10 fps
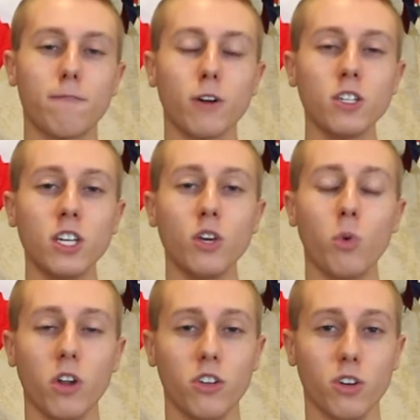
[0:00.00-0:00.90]
The first
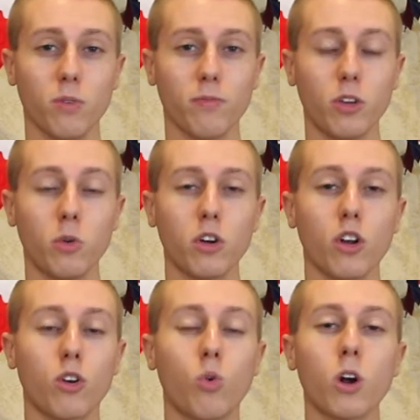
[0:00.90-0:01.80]
thing you want to do, you
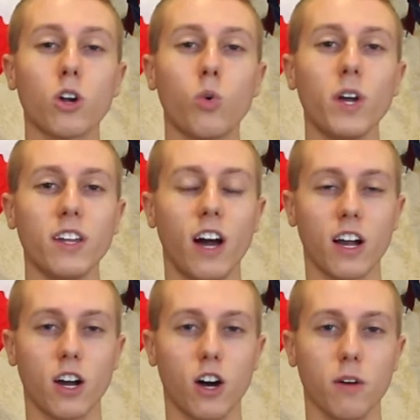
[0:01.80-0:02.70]
want to go to
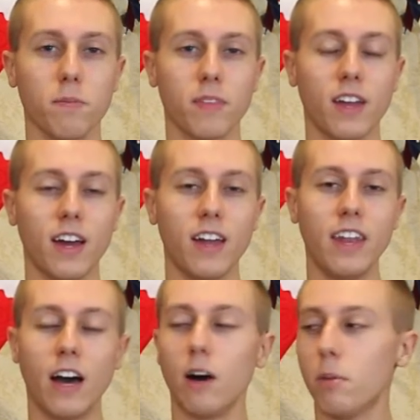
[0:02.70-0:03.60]
Quarkcoin.com.
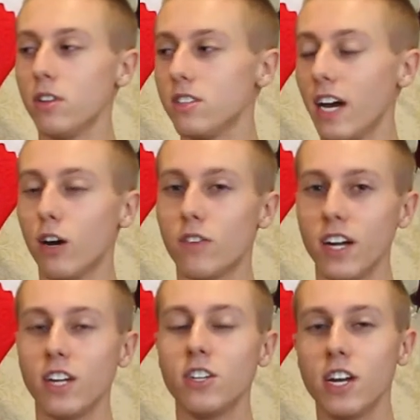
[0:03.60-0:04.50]
Now I'll put the title
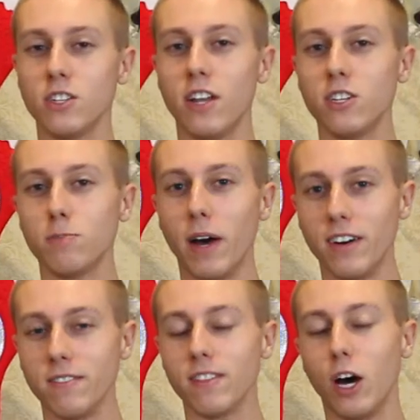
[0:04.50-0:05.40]
over here so you guys know how to
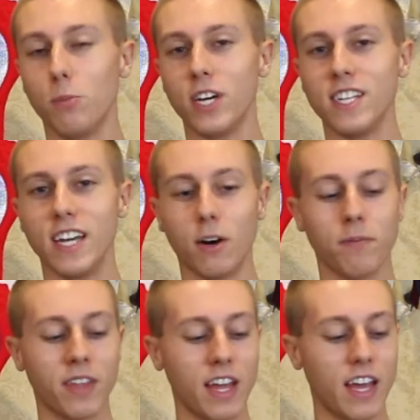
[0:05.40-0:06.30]
spell it to help you guys
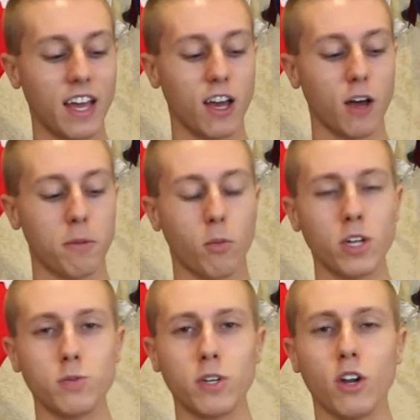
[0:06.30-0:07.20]
out.
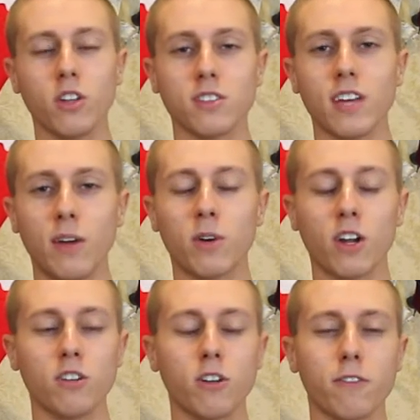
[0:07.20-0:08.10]
But once we go to this site,
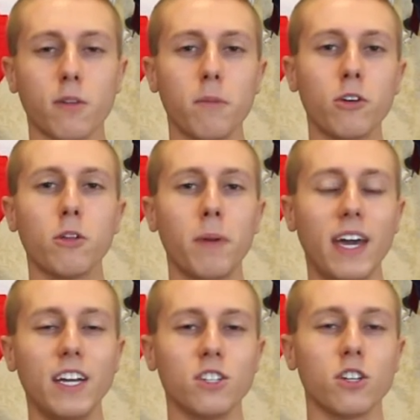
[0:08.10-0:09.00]
we're going to look for the middle of the
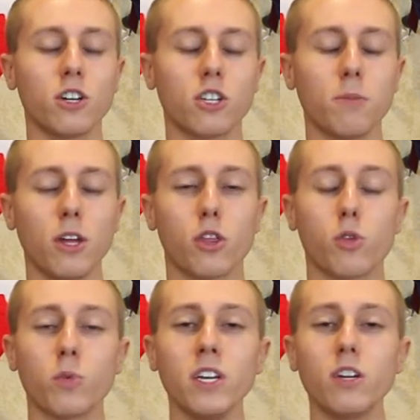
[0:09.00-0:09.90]
page. There's going to be
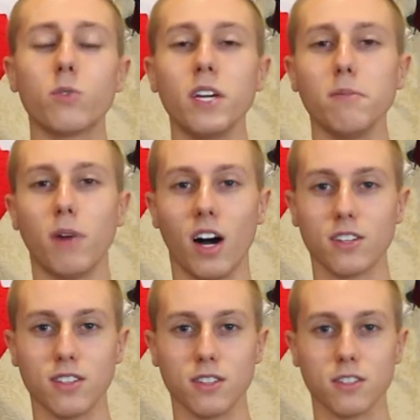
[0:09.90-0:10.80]
three green
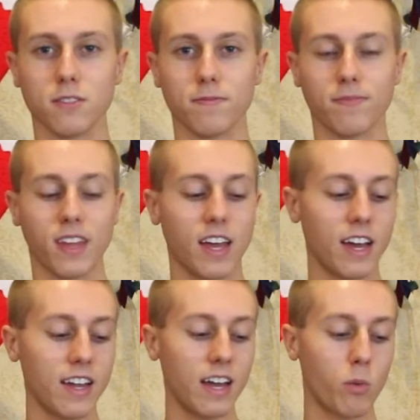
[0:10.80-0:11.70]
boxes.
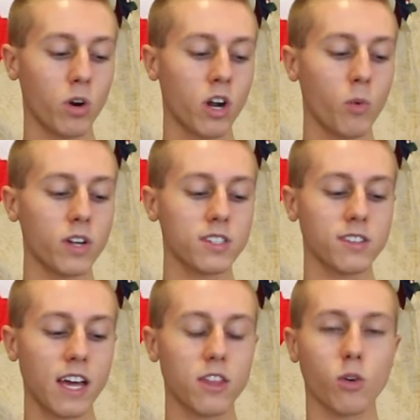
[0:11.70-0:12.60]
Now we're going to want
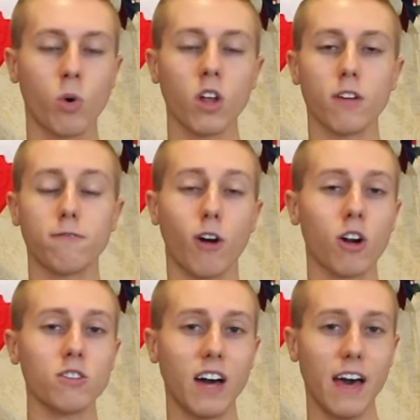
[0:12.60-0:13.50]
to select the one on the
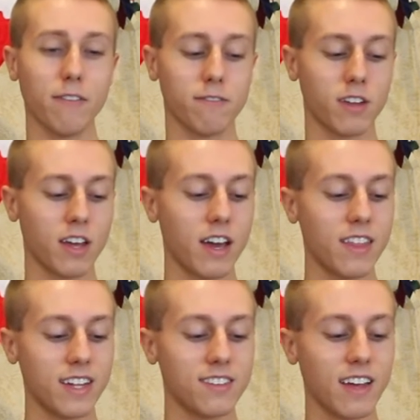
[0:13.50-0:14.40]
far left
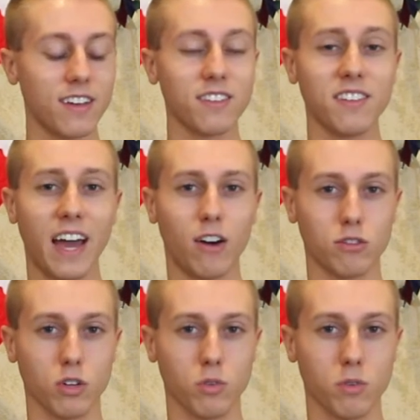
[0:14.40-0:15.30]
that says
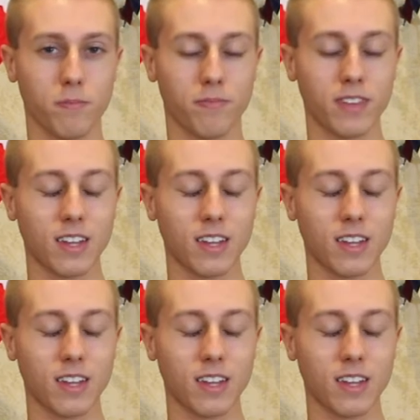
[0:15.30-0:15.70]
download.